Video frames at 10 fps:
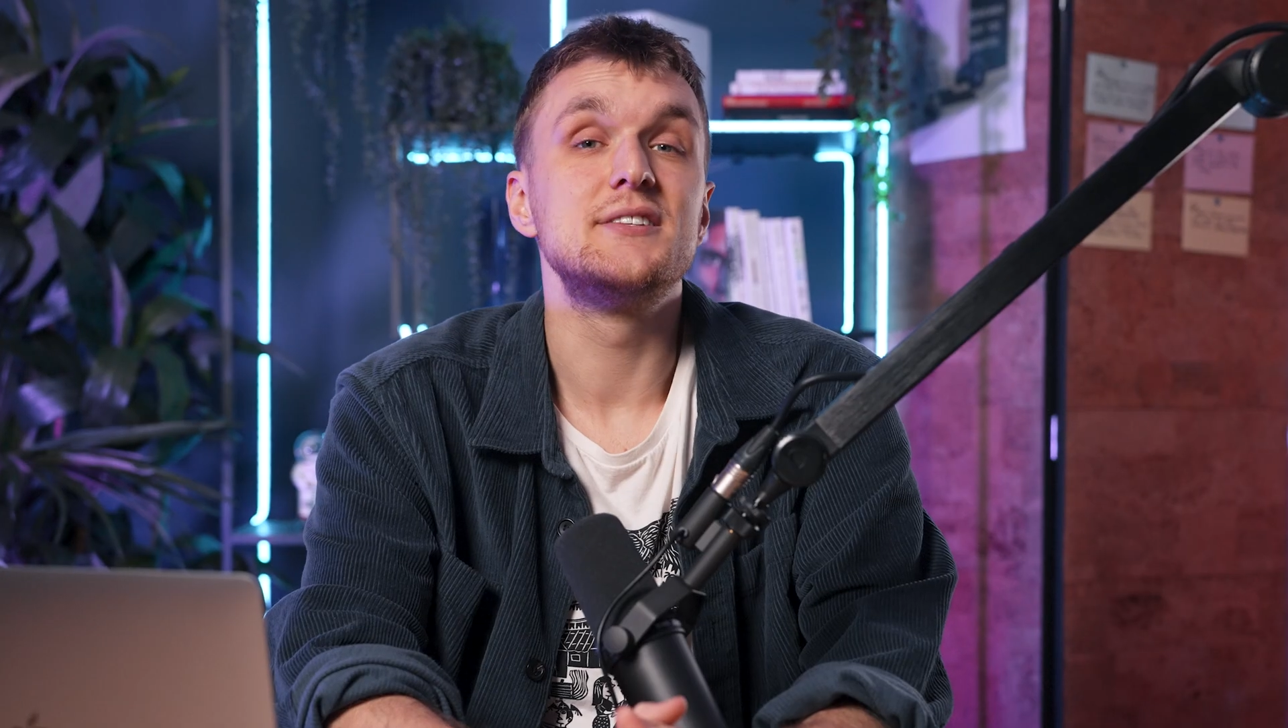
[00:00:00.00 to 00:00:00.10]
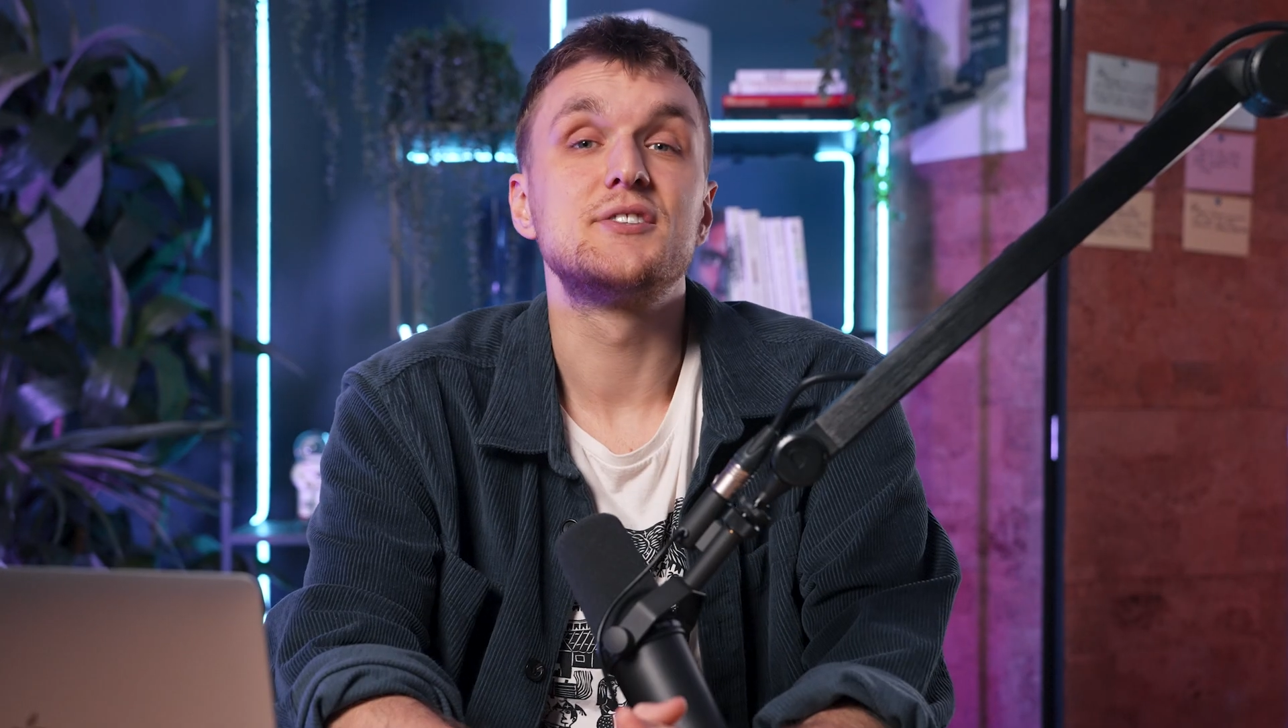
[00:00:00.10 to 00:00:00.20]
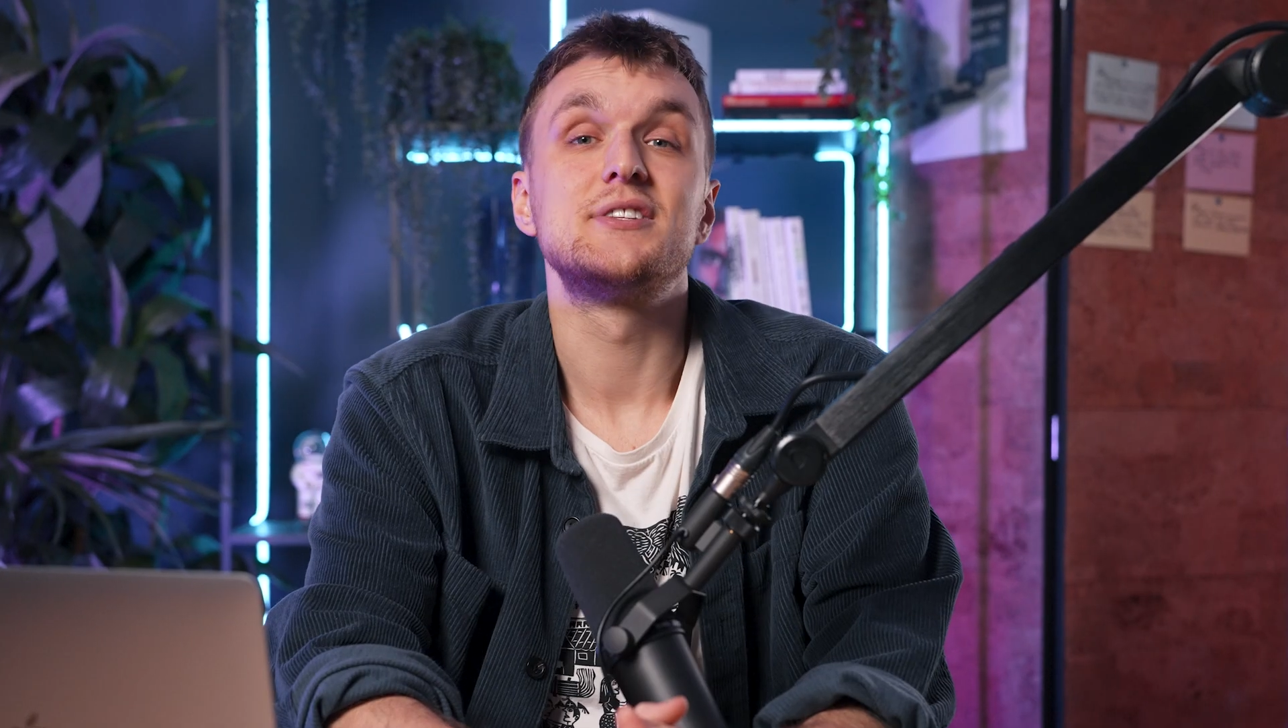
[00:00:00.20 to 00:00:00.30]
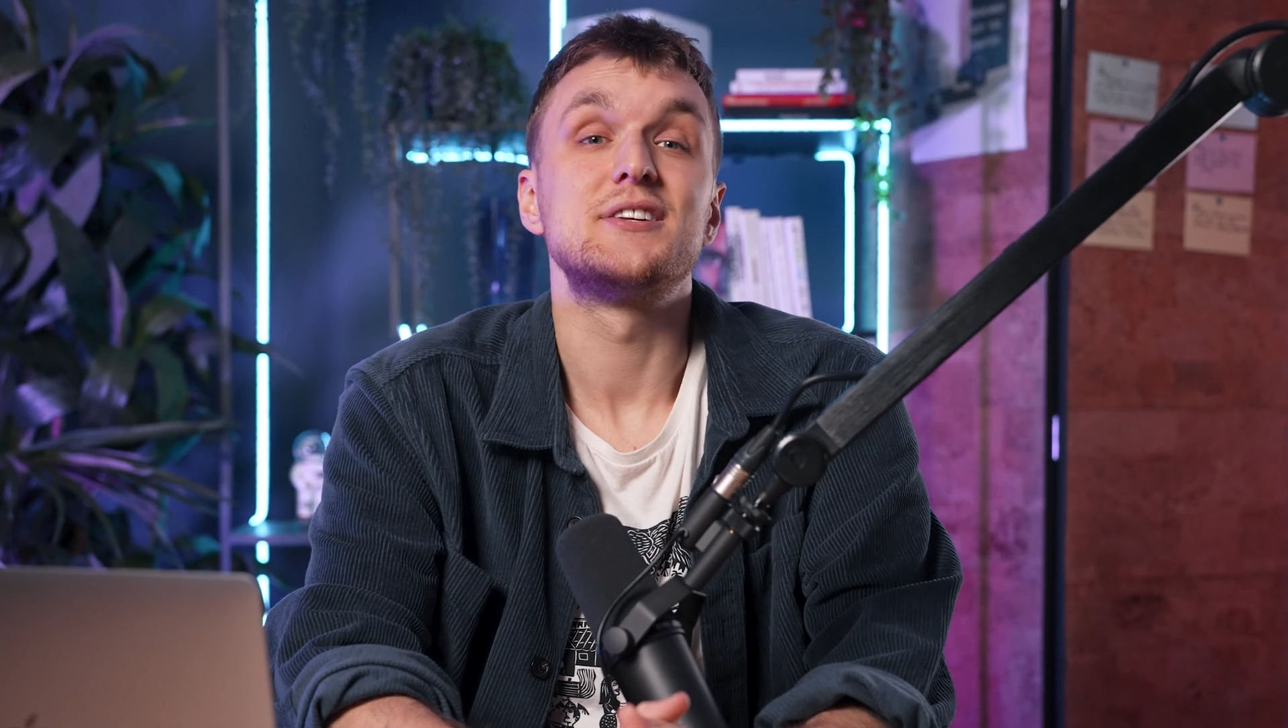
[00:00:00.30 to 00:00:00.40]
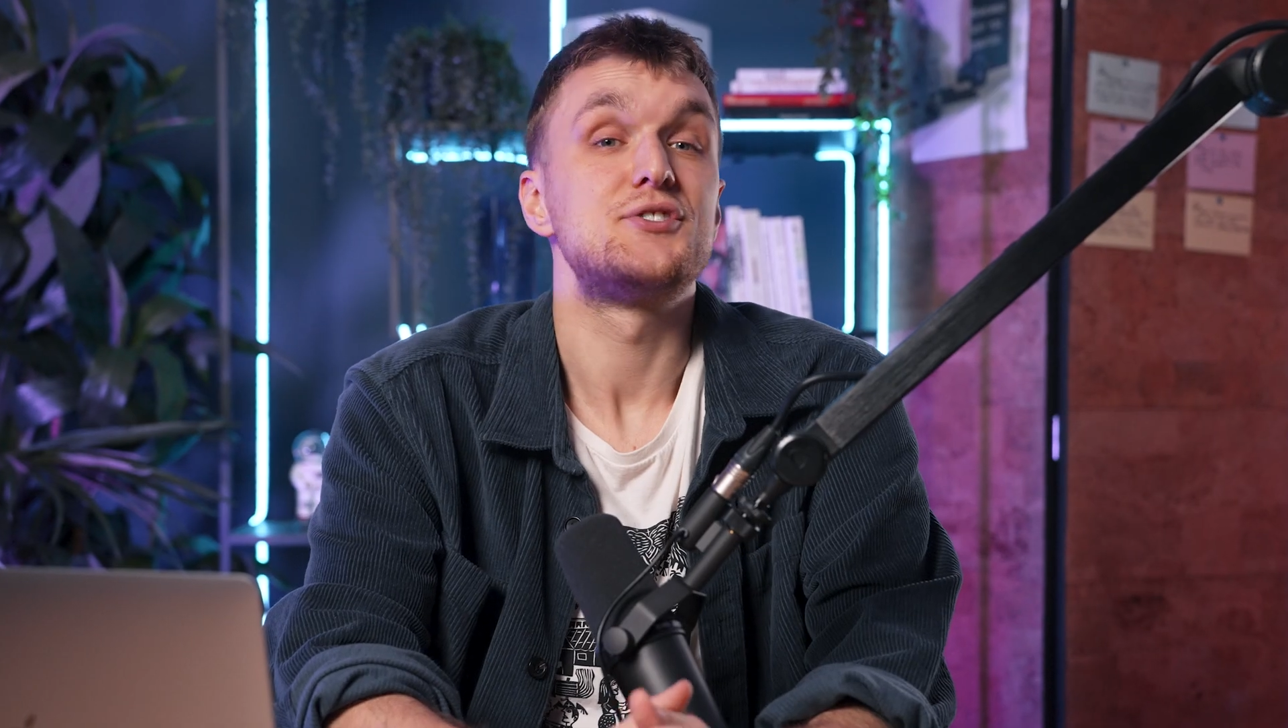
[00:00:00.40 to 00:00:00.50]

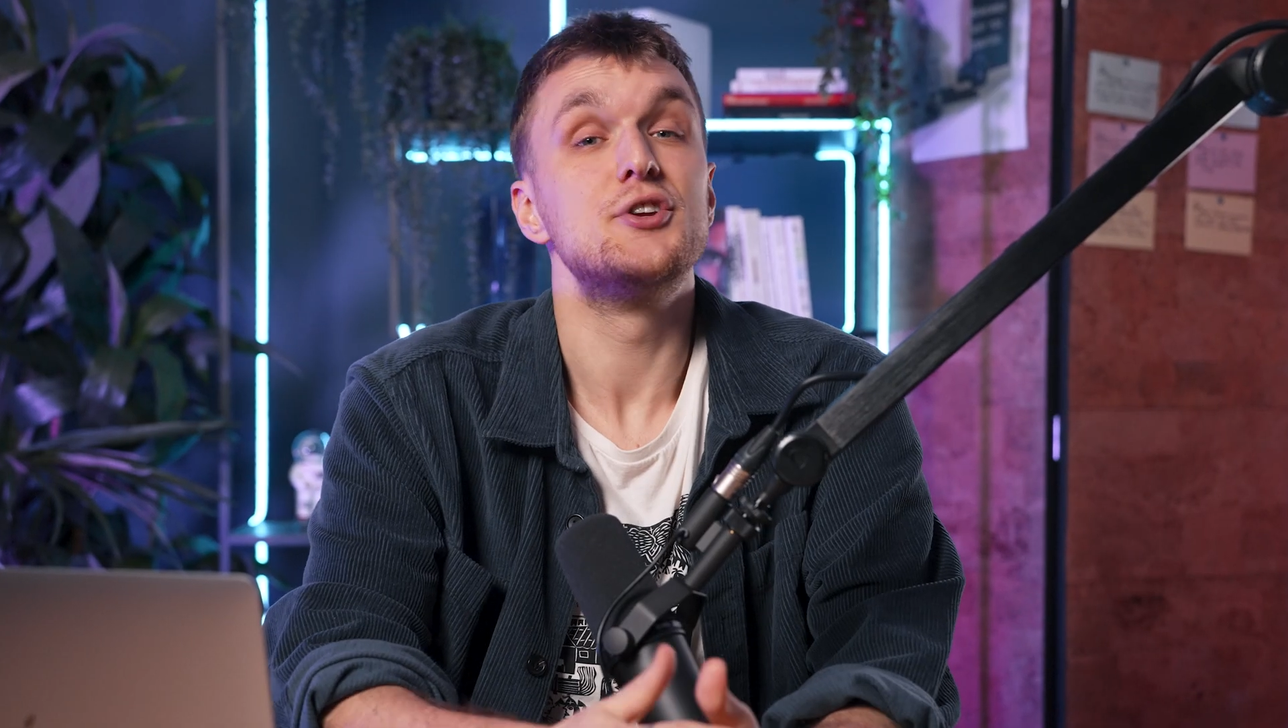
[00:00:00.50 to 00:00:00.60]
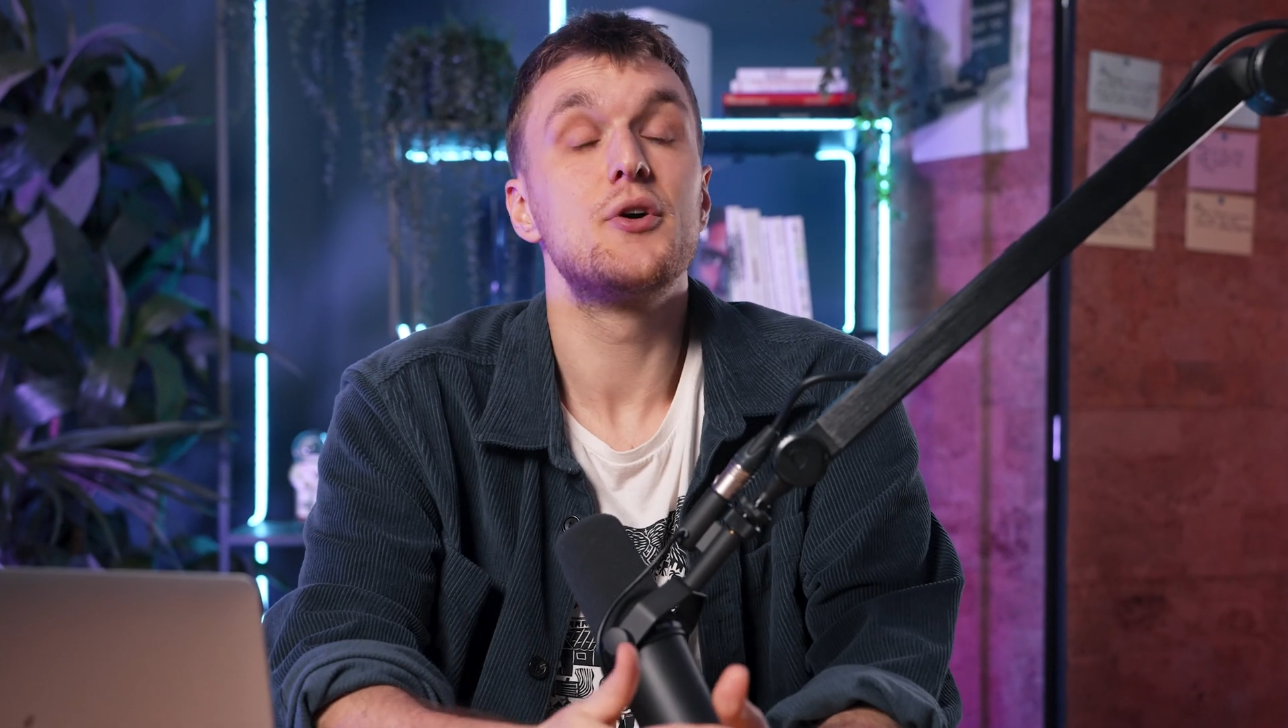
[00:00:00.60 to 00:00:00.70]
doesn't actually